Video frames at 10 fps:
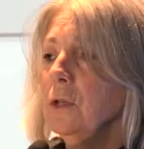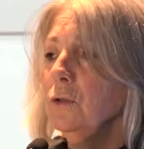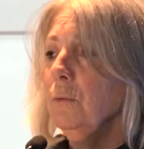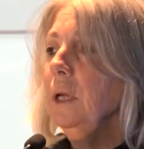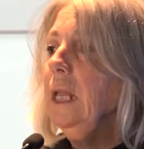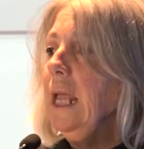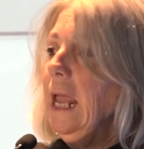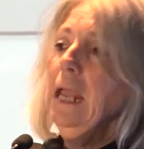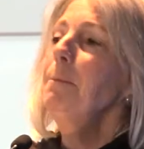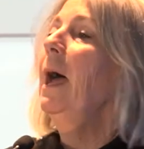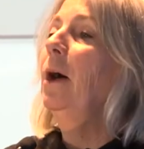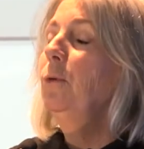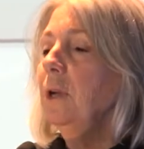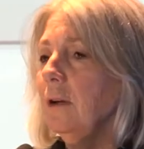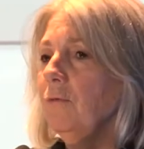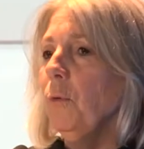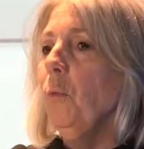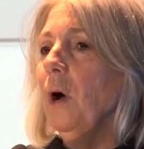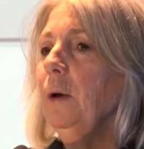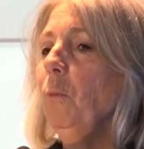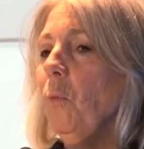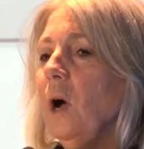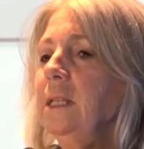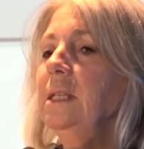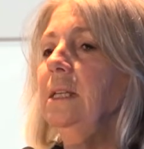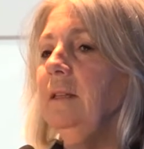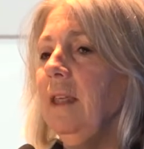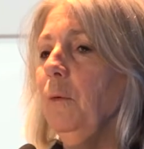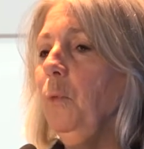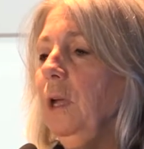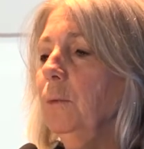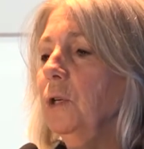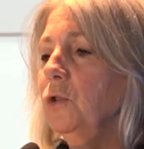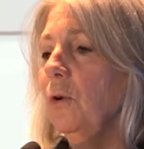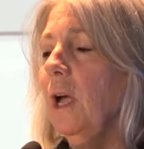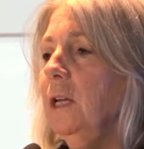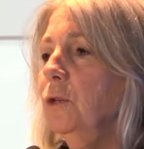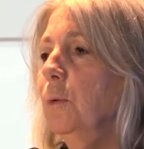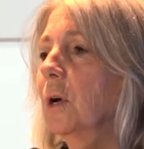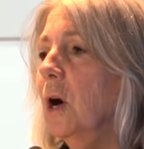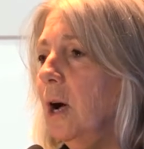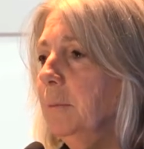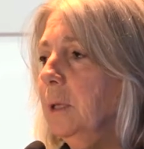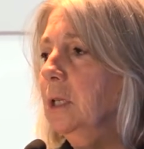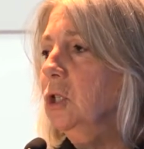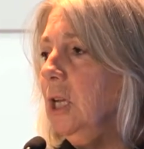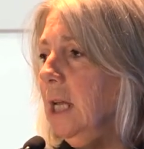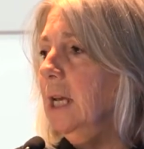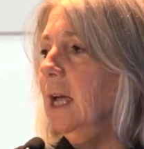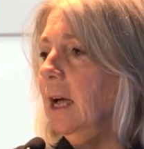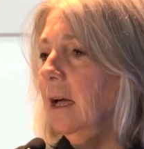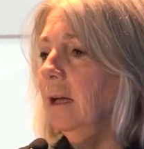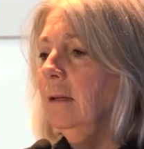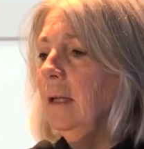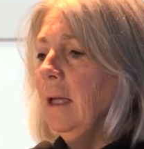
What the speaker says: So it really came out of what was it that we were trying to accomplish in a